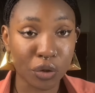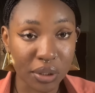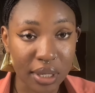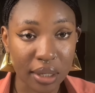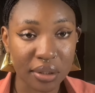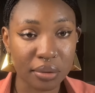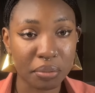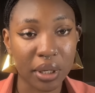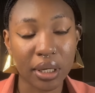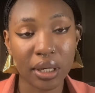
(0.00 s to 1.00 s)
use that
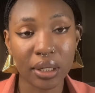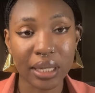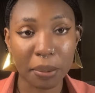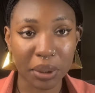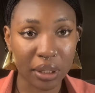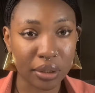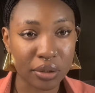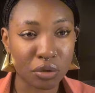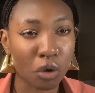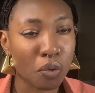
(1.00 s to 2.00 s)
to make
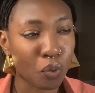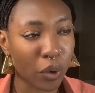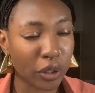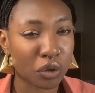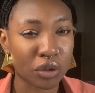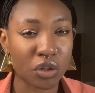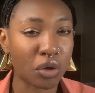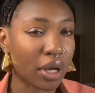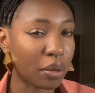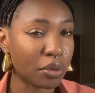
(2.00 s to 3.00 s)
napkins. Don't wait
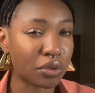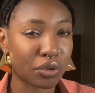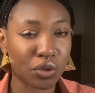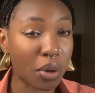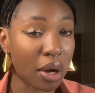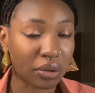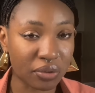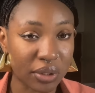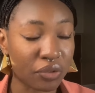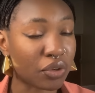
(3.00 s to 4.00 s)
until you're able to sew
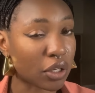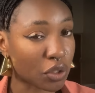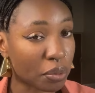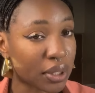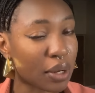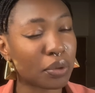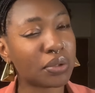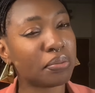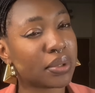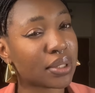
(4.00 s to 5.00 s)
outfit. If you are somebody that
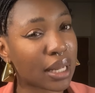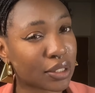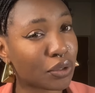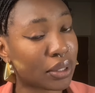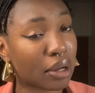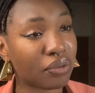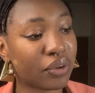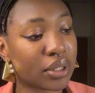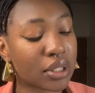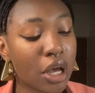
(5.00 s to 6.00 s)
wants to start sewing
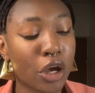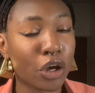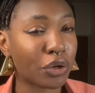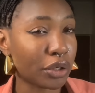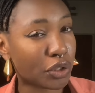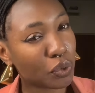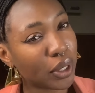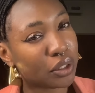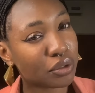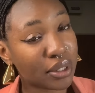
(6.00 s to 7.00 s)
outfits, you don't need to
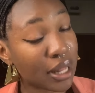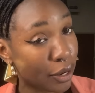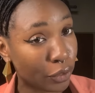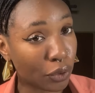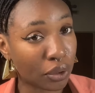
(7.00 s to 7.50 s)
wait that